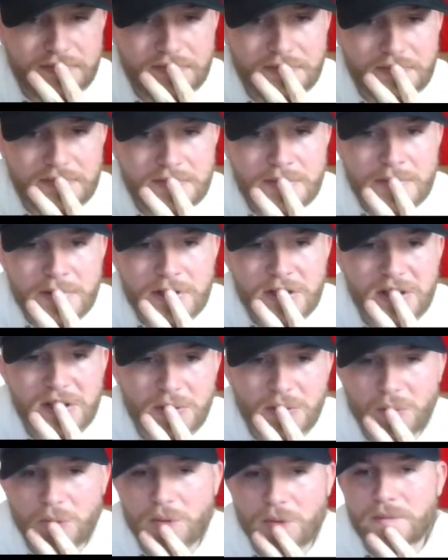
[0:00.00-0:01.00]
And just you have
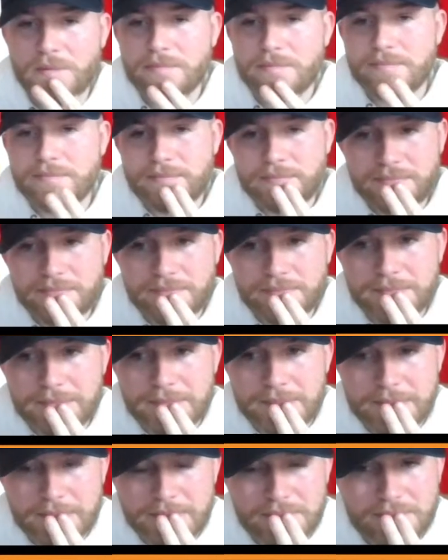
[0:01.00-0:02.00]
to be like, I
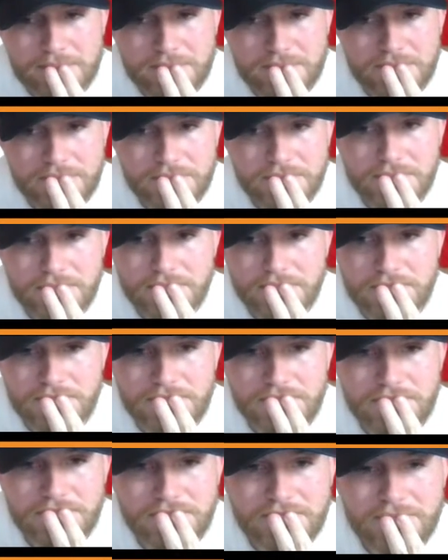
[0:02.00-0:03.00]
mean, can the Marlins
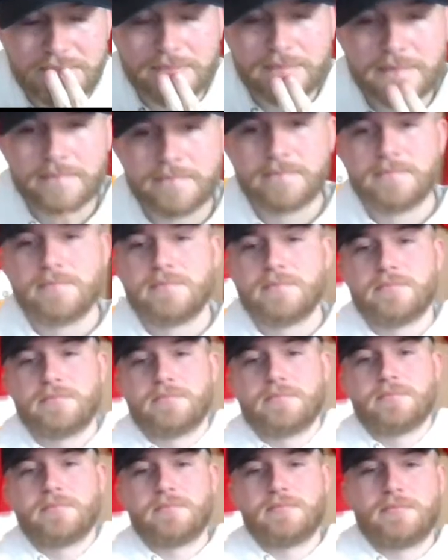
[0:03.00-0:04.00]
even score
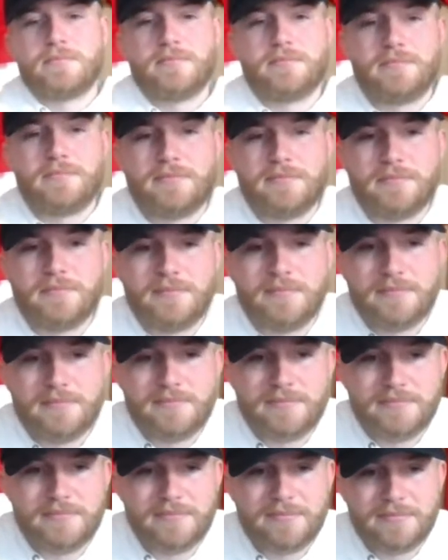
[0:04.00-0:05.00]
enough runs
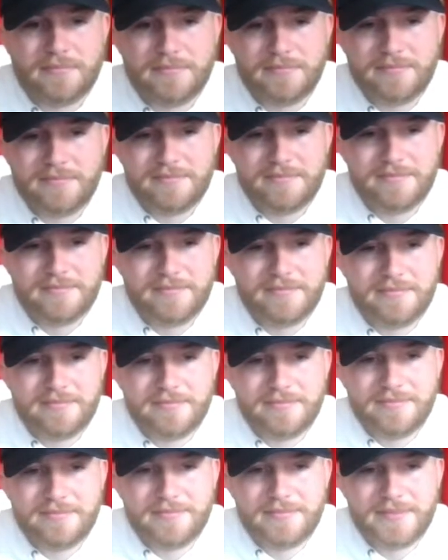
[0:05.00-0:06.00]
to
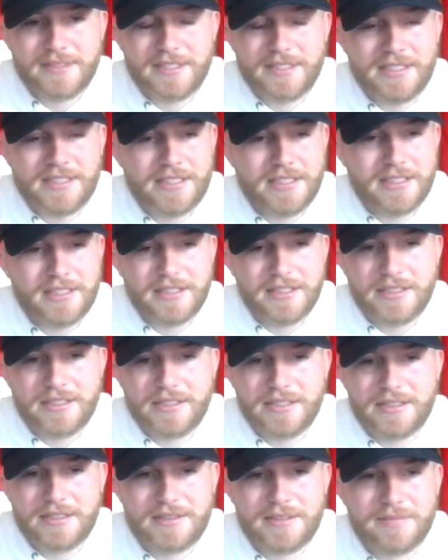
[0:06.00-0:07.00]
be up by
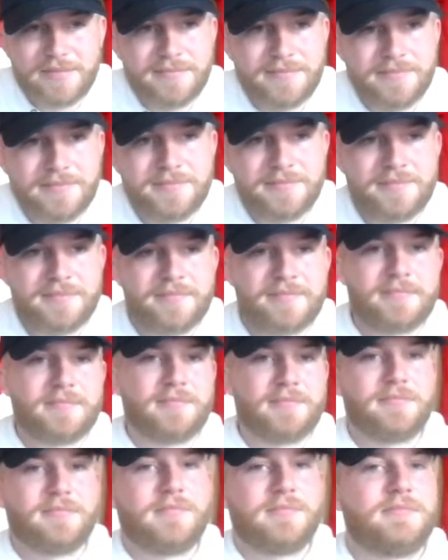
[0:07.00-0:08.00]
it, or
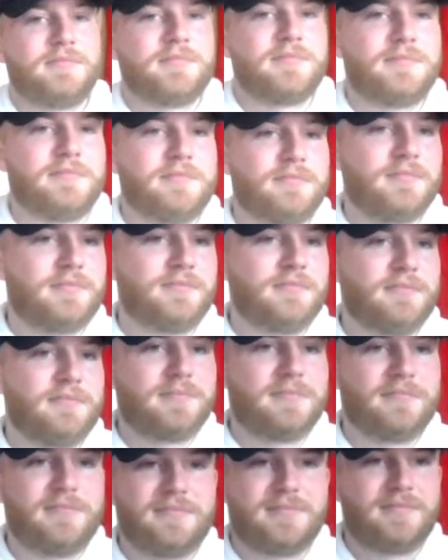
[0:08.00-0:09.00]
to even be
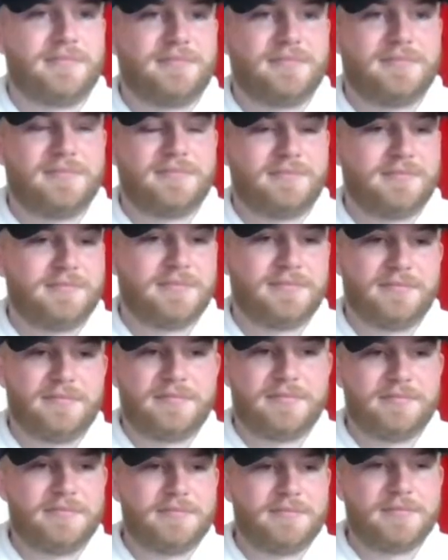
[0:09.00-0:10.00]
down or
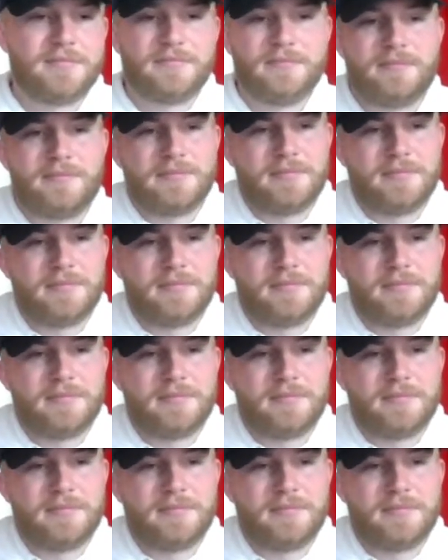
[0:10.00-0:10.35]
tied or